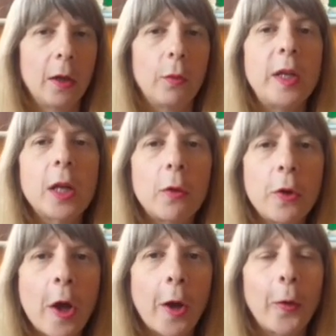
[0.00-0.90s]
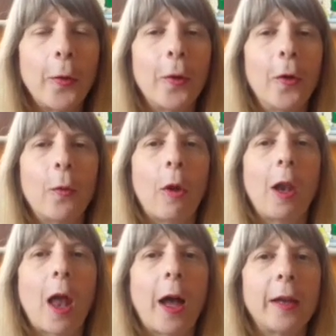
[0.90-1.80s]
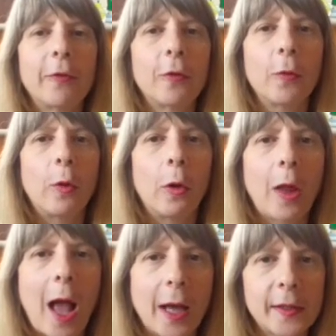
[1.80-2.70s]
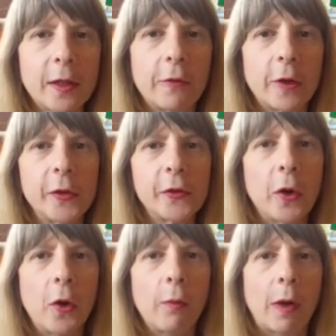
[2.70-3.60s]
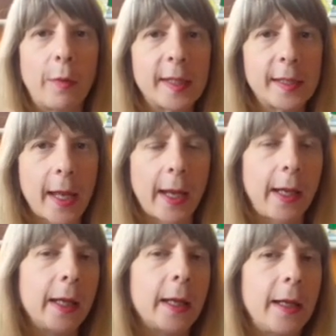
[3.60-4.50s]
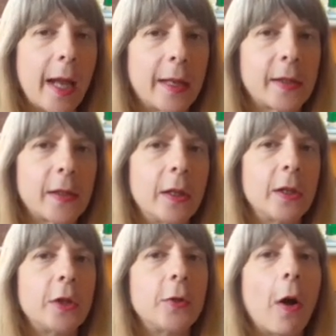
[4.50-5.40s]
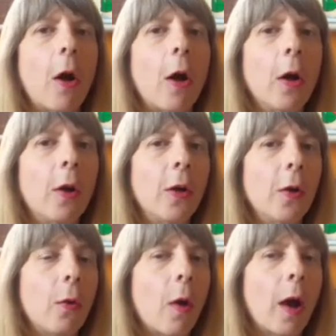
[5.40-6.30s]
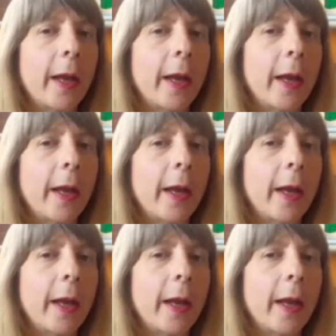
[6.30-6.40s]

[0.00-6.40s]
We don't know what life will ask of us when we say yes to our why.